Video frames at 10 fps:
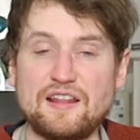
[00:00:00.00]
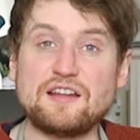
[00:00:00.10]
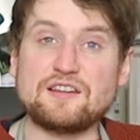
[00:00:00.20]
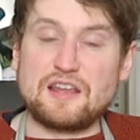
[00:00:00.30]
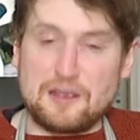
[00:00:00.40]
At the
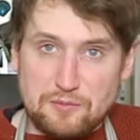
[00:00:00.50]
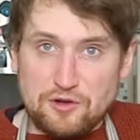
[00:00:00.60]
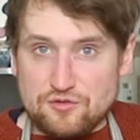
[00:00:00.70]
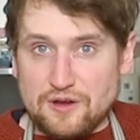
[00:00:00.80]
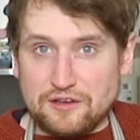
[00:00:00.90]
end of the day, I'd
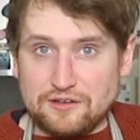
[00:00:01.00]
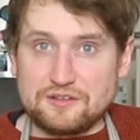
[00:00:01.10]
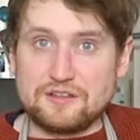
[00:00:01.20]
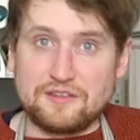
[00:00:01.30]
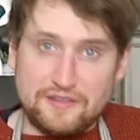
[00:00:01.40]
much rather
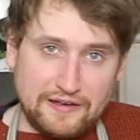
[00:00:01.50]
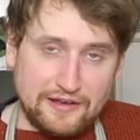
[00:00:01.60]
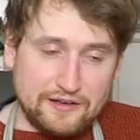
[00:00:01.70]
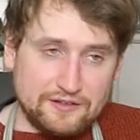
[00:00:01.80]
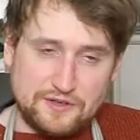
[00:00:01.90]
you did
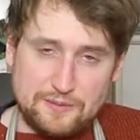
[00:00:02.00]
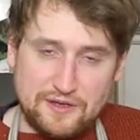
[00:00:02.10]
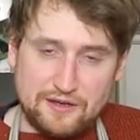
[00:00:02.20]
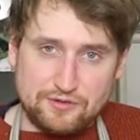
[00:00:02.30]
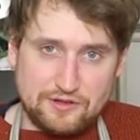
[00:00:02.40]
that,
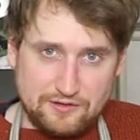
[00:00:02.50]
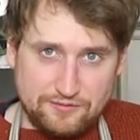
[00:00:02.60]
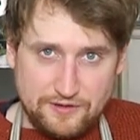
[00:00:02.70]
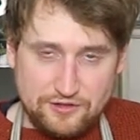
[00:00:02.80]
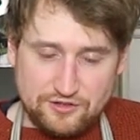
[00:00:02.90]
keeping everything
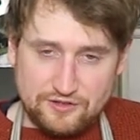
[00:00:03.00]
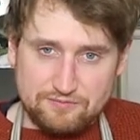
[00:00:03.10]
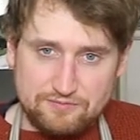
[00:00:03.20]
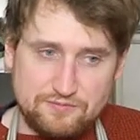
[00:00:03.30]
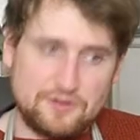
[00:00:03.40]

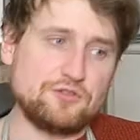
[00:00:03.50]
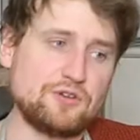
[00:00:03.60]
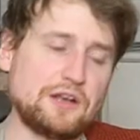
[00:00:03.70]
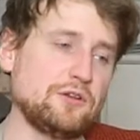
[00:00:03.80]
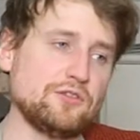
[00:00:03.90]
efficient, than
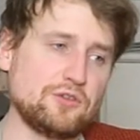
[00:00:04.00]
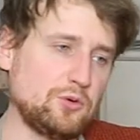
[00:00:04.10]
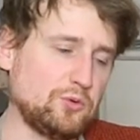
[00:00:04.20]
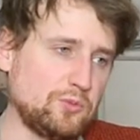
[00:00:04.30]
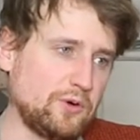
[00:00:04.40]
trying to use the
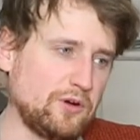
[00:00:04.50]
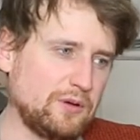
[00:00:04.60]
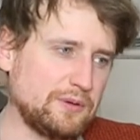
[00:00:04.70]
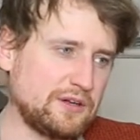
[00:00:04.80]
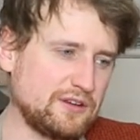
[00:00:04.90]
cold
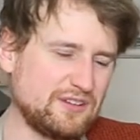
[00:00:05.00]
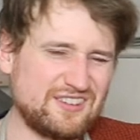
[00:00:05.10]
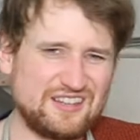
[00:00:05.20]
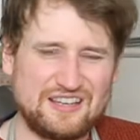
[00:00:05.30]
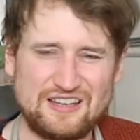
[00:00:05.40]
water
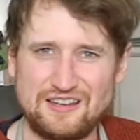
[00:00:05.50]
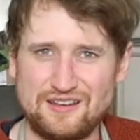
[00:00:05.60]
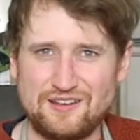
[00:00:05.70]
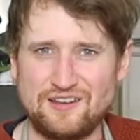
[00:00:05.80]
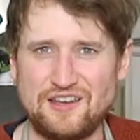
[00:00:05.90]
because
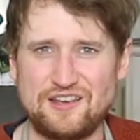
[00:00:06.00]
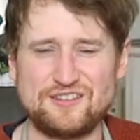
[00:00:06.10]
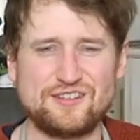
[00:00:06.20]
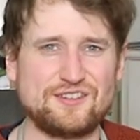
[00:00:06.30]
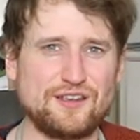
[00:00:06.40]
it
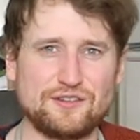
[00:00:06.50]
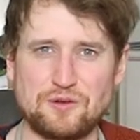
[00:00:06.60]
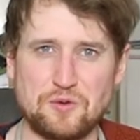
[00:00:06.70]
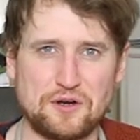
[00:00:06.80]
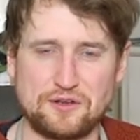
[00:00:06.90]
just
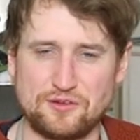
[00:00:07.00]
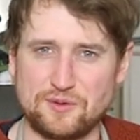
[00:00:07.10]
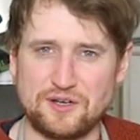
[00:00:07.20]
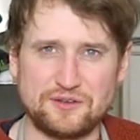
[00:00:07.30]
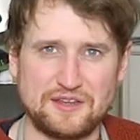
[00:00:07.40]
doesn't work as
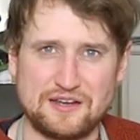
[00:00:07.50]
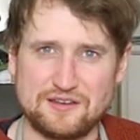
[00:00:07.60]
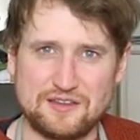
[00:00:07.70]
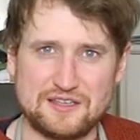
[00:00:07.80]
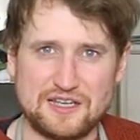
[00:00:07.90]
well at the
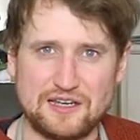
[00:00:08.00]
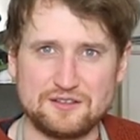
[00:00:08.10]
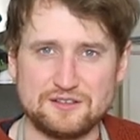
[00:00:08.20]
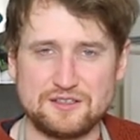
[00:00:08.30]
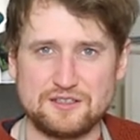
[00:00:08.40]
end of the
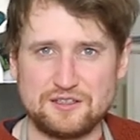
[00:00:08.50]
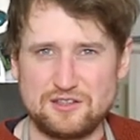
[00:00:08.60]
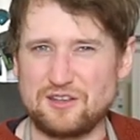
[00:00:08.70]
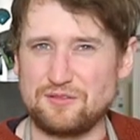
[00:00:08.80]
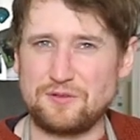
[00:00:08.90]
day.
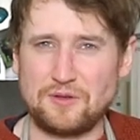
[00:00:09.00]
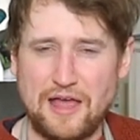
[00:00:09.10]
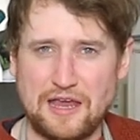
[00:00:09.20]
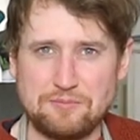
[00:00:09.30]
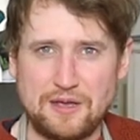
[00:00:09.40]
You can feel
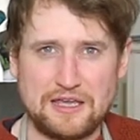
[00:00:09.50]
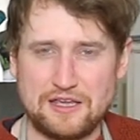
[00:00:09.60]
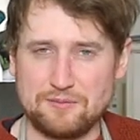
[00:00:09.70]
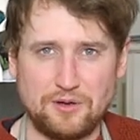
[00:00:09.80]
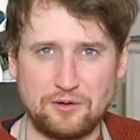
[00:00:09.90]
high and
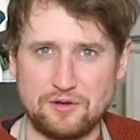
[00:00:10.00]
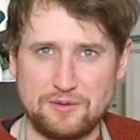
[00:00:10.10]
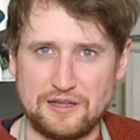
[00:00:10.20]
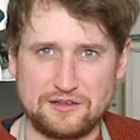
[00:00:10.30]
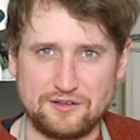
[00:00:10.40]
mighty about it,
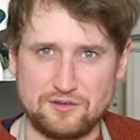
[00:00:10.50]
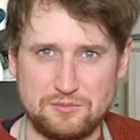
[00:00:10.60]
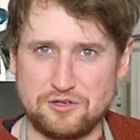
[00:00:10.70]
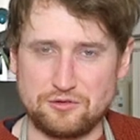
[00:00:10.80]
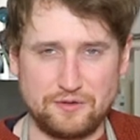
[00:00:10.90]
but that doesn't
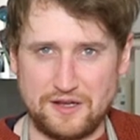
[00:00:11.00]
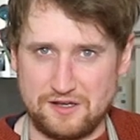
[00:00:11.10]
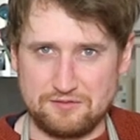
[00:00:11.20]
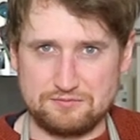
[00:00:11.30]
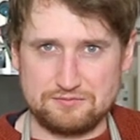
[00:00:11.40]
mean you're
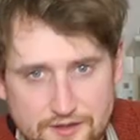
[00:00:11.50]
right.